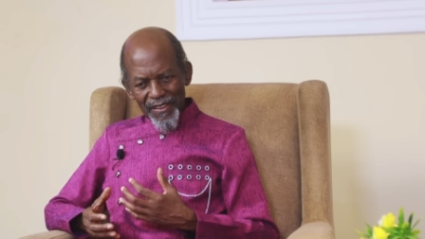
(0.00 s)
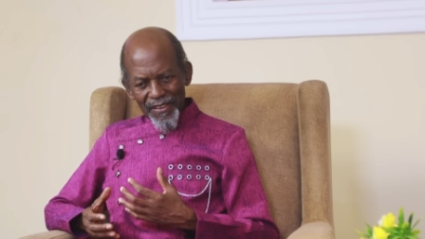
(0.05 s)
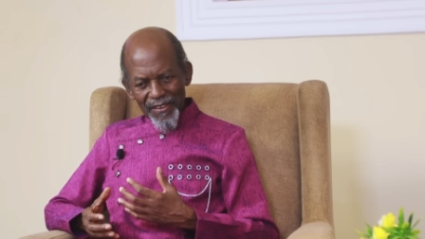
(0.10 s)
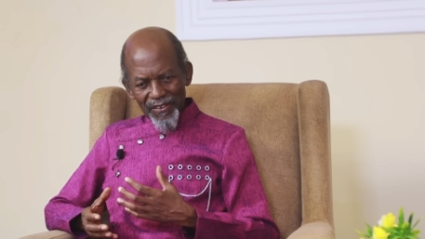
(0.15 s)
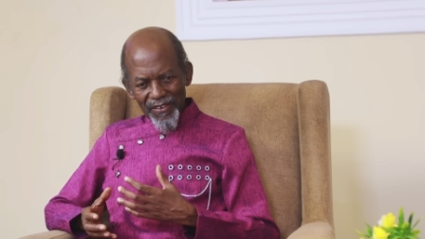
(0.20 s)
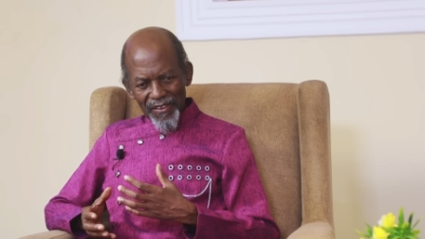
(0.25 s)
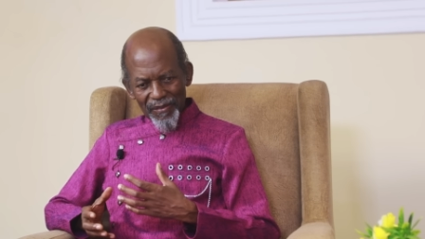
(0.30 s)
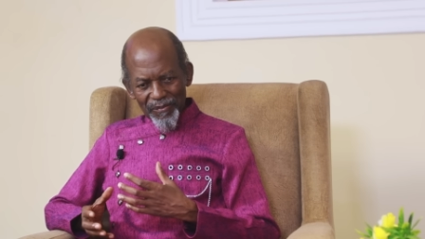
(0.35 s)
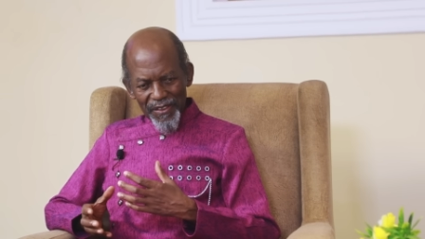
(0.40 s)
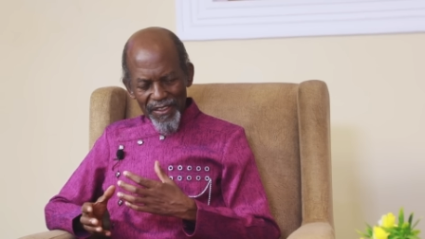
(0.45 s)

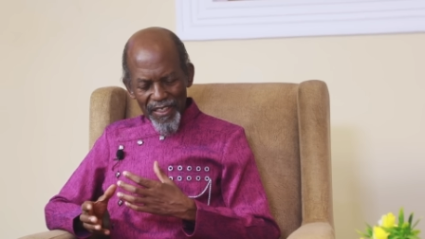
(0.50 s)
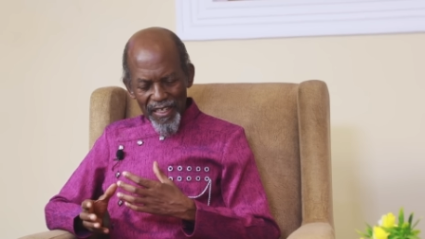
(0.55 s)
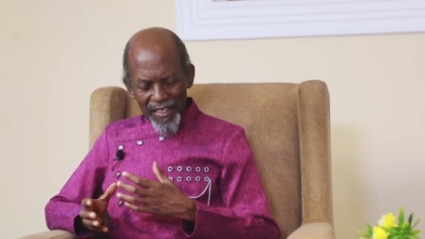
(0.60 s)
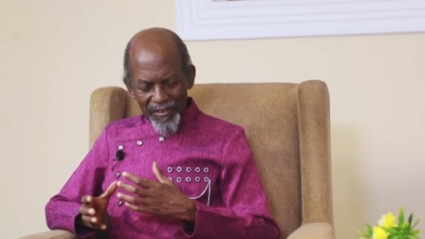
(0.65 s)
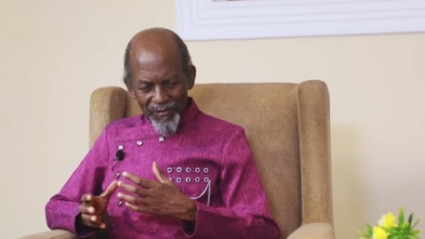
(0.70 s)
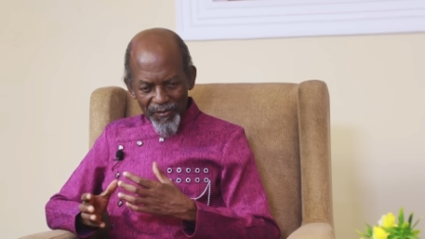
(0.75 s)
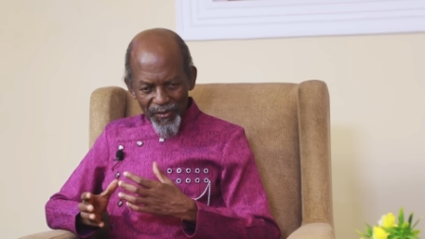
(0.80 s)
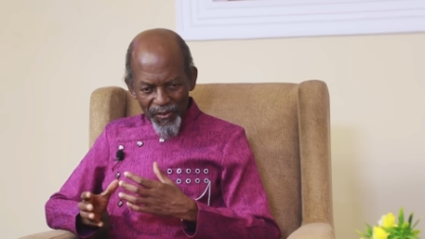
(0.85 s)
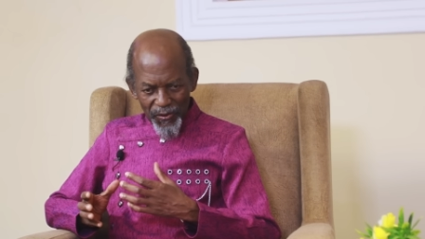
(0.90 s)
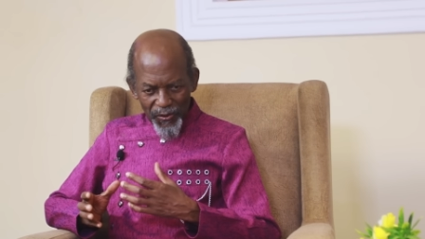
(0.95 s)

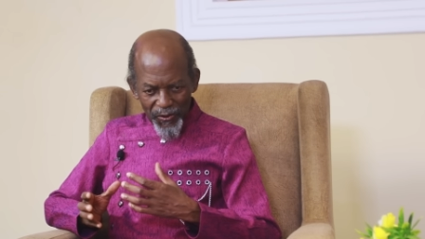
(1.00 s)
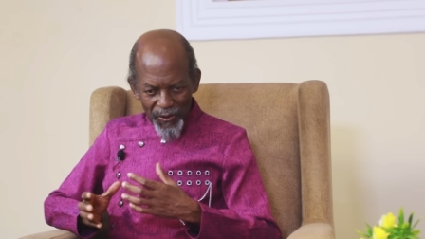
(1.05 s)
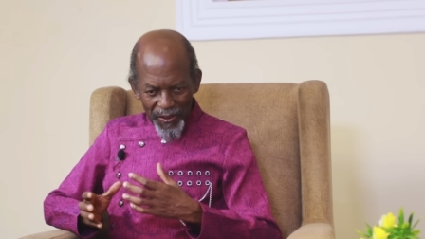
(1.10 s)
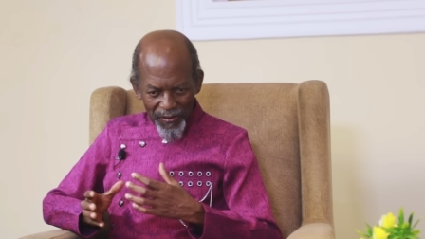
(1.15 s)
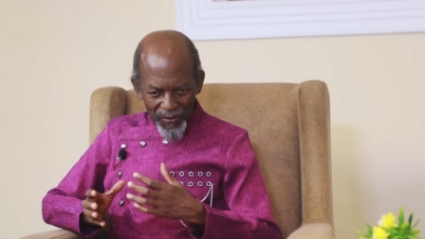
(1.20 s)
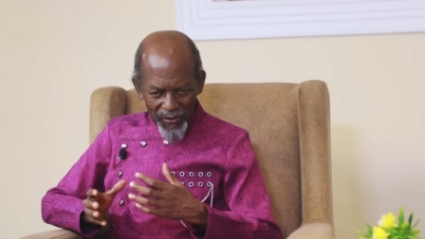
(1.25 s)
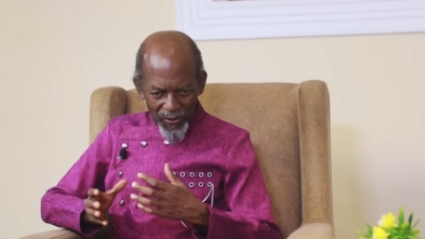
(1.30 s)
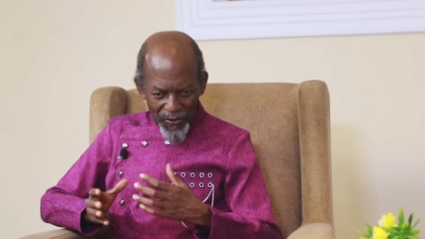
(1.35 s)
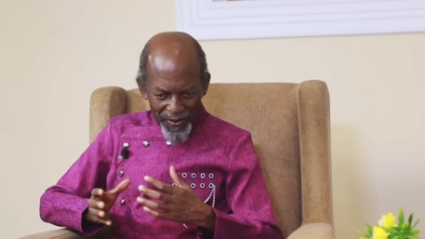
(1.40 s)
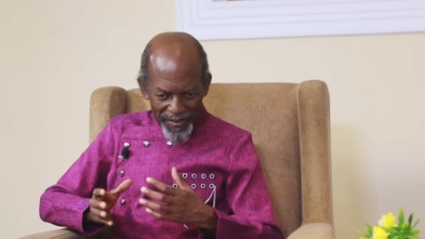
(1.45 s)
sometimes you are
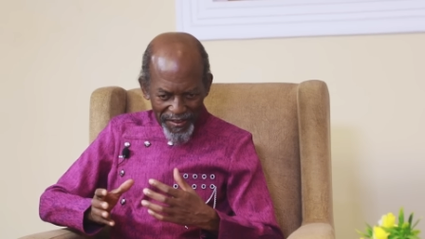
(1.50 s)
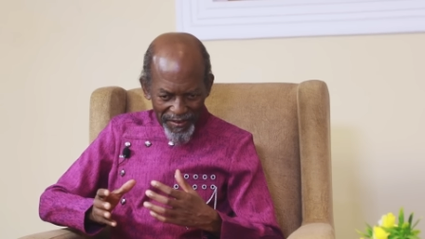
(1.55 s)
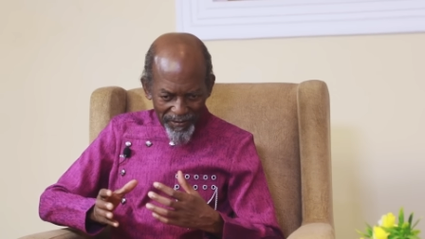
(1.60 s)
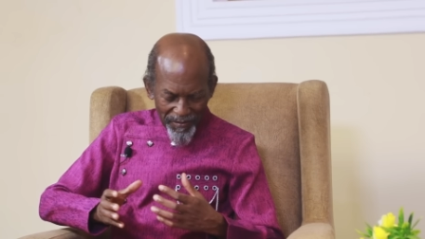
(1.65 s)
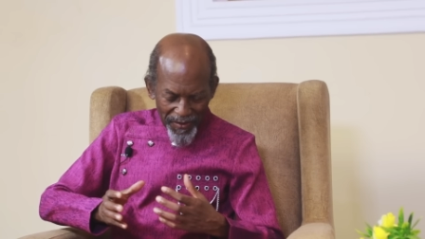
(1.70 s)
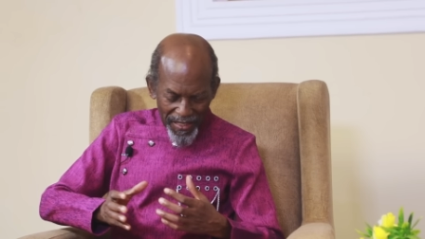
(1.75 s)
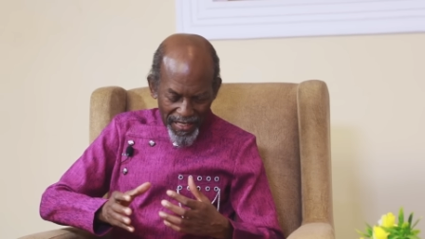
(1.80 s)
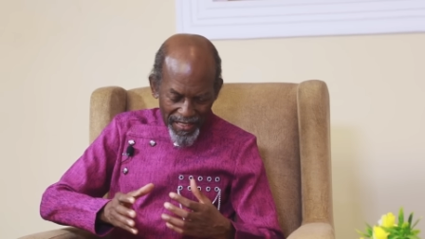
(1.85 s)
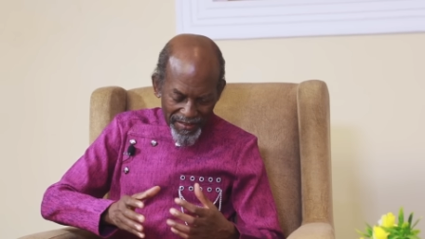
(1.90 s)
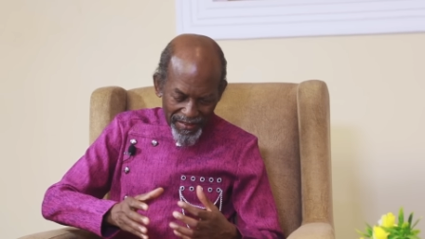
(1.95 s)
going
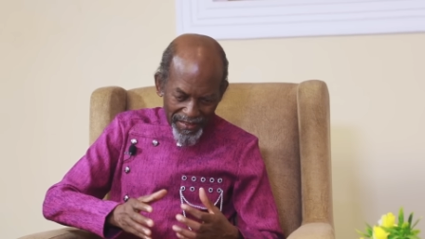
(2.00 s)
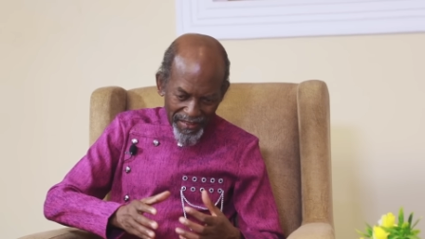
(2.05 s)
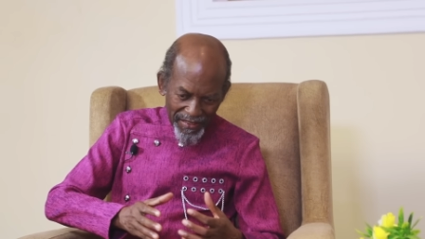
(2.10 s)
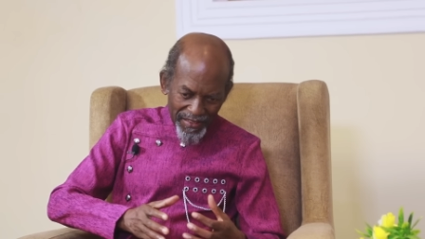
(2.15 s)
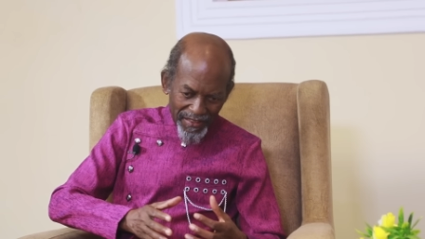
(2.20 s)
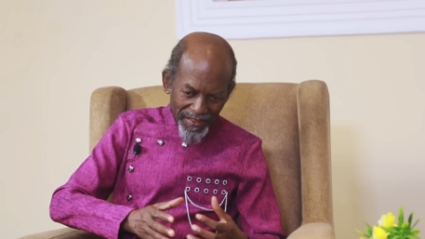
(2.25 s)
back,